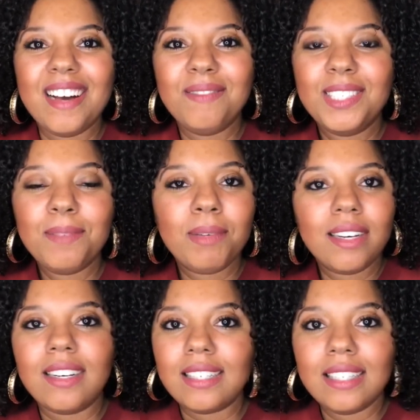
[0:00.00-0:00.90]
Just
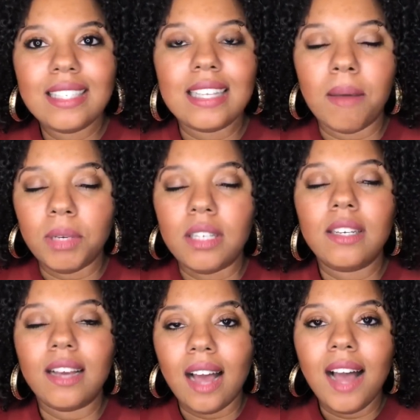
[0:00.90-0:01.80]
because, I mean,
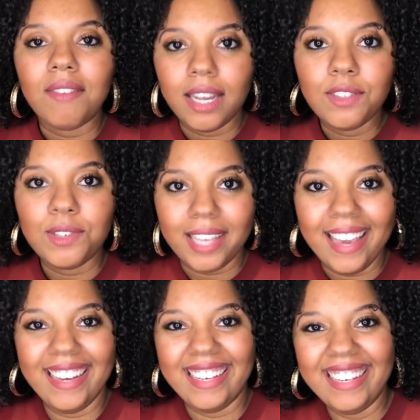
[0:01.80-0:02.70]
I have a lot to
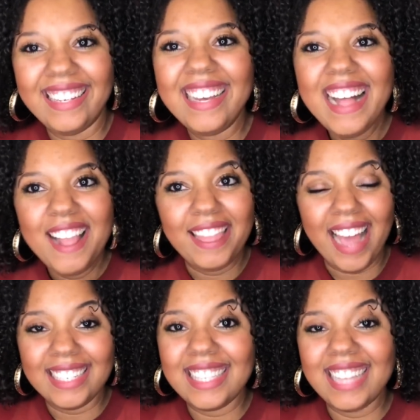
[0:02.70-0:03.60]
say. That
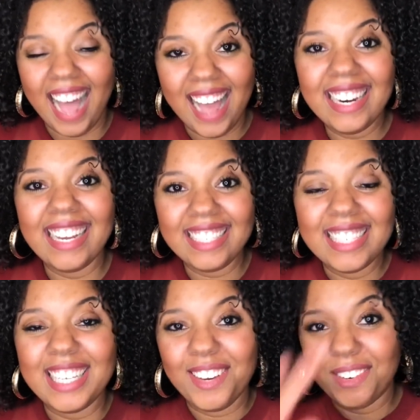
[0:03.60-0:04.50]
is not any
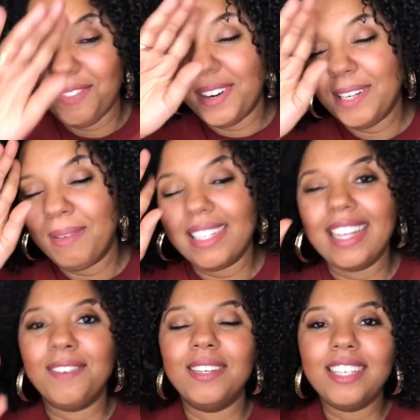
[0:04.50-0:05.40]
secret for anybody
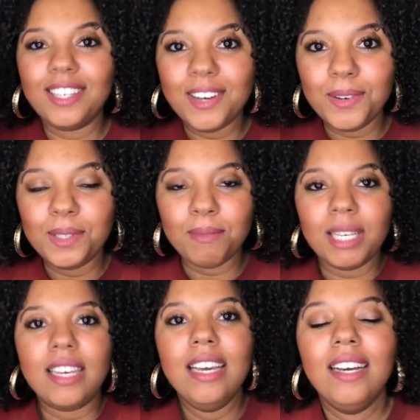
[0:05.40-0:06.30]
that really knows
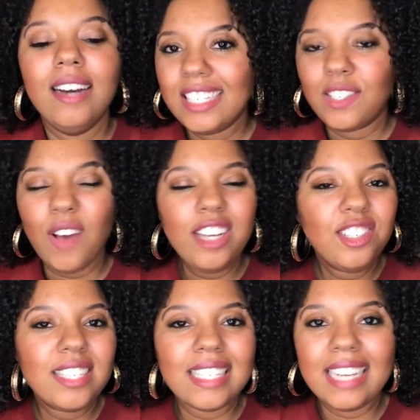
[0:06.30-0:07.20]
me. So I
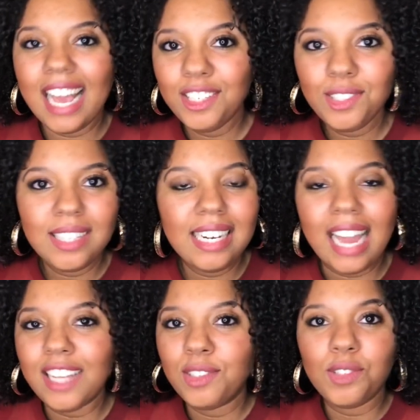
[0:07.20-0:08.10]
just naturally
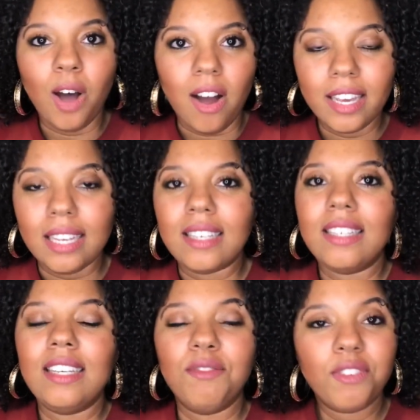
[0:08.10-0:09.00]
like to talk, and
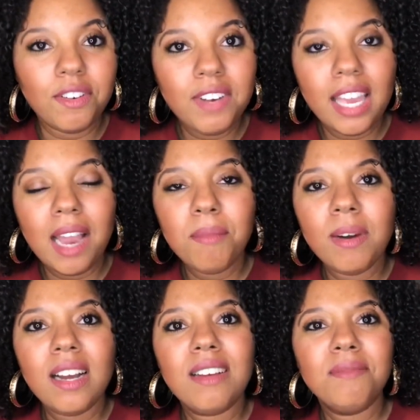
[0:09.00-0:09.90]
in front of a
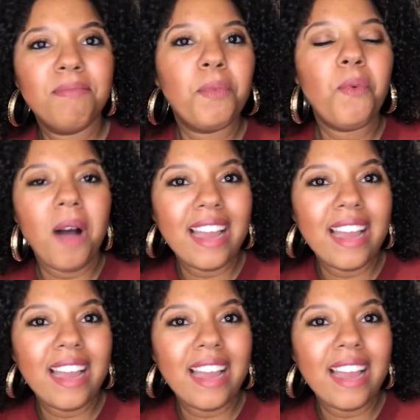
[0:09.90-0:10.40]
camera, why